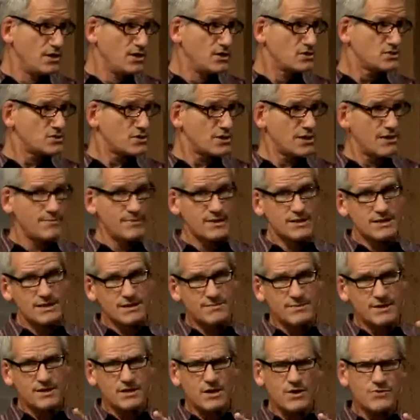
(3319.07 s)
So let me, let
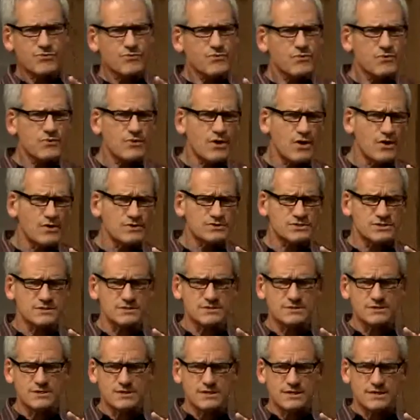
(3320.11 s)
me go through those
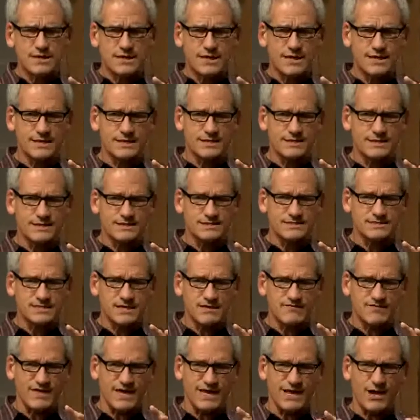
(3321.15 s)
and, and see
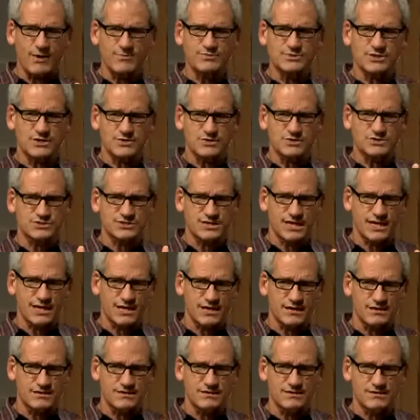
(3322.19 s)
if that helps you
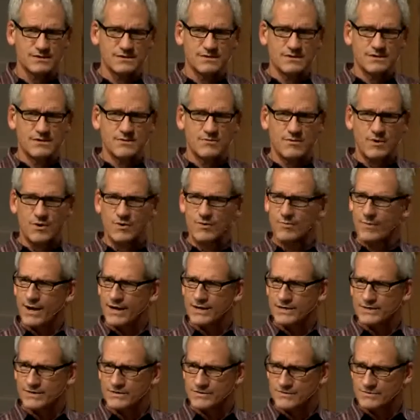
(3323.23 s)
understand why we
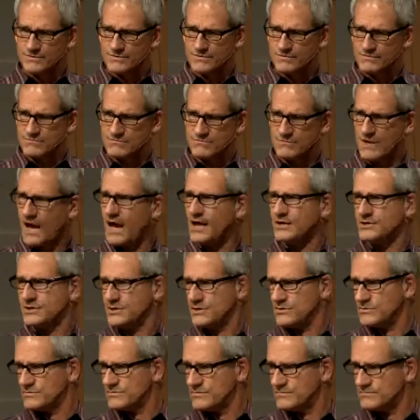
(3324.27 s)
might not
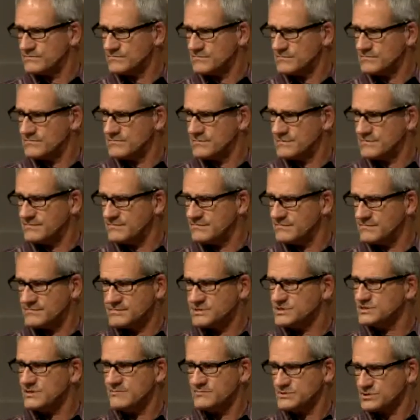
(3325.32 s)
do
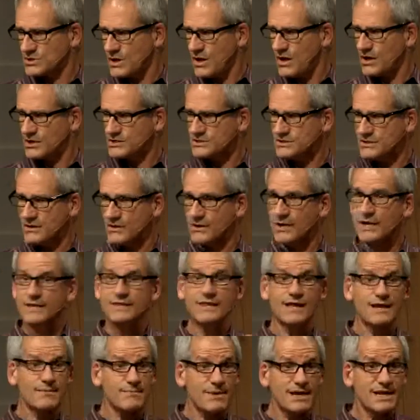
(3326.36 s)
some songs. Uh, and
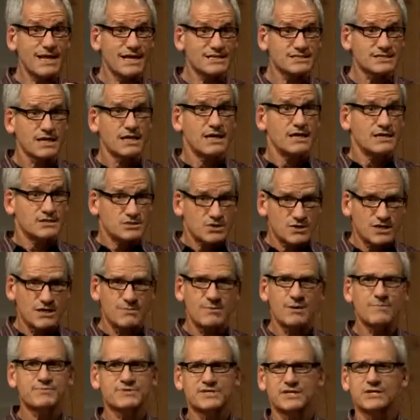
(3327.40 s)
then I might ask, so give
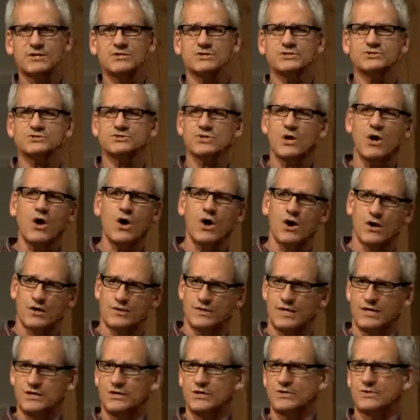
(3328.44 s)
me a particular song
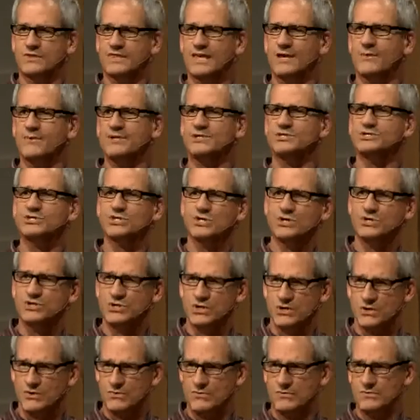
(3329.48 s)
that you think we should
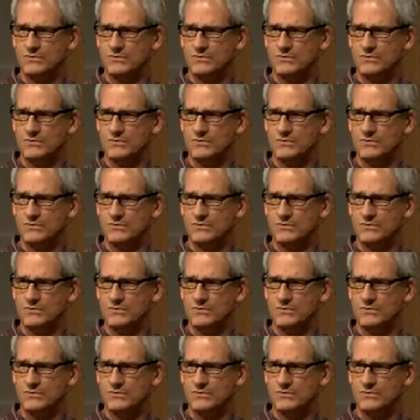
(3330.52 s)
do.